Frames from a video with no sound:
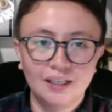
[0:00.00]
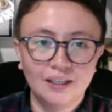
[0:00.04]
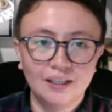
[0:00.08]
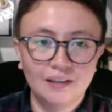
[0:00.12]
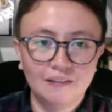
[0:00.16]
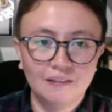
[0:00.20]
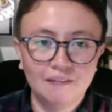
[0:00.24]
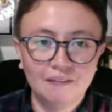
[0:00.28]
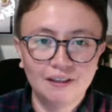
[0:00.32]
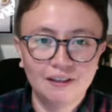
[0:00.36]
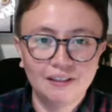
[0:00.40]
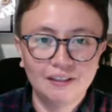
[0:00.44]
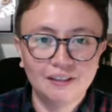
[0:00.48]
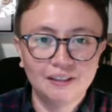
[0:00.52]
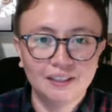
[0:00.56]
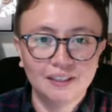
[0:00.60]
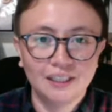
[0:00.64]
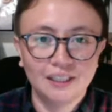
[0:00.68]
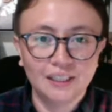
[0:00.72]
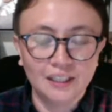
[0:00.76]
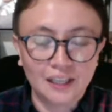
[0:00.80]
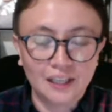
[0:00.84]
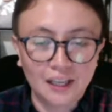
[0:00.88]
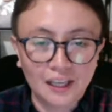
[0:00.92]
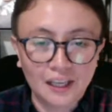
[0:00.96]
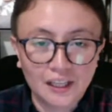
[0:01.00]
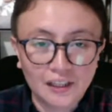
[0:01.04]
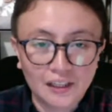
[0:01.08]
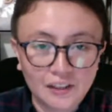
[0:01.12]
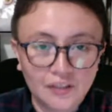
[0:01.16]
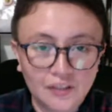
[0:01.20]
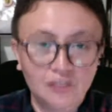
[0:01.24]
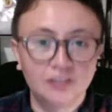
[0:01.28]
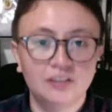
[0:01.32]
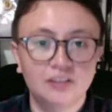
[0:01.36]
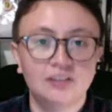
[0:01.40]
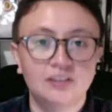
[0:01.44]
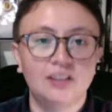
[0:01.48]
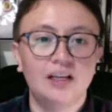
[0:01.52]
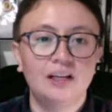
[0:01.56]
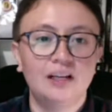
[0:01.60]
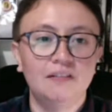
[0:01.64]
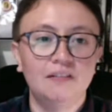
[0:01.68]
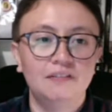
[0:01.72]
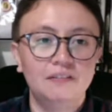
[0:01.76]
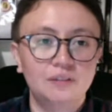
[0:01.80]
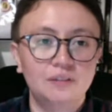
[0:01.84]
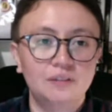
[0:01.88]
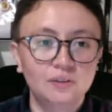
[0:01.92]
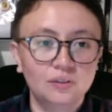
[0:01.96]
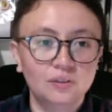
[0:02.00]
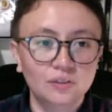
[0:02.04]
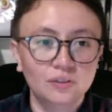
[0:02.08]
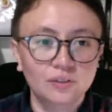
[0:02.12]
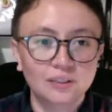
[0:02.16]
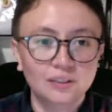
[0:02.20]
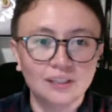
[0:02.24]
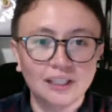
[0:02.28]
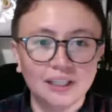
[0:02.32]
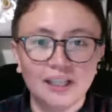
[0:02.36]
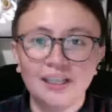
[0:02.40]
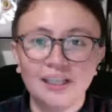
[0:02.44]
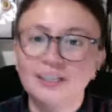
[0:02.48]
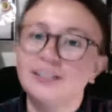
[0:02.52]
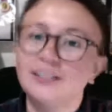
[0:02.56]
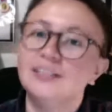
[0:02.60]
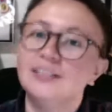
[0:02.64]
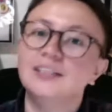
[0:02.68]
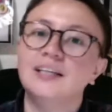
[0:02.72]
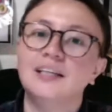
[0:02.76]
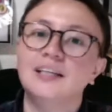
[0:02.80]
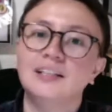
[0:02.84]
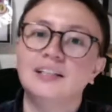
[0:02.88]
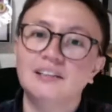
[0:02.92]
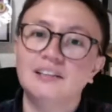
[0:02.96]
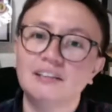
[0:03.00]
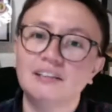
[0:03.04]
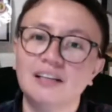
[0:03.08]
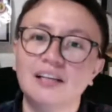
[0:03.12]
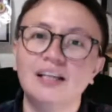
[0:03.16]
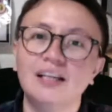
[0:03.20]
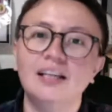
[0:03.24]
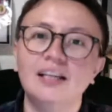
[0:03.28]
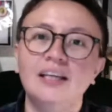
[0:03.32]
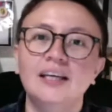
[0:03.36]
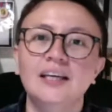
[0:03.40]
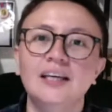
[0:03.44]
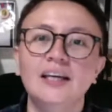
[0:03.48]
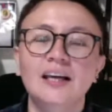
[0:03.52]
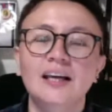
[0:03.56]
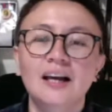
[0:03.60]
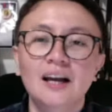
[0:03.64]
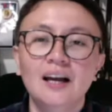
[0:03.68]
investing in yourself through routines that really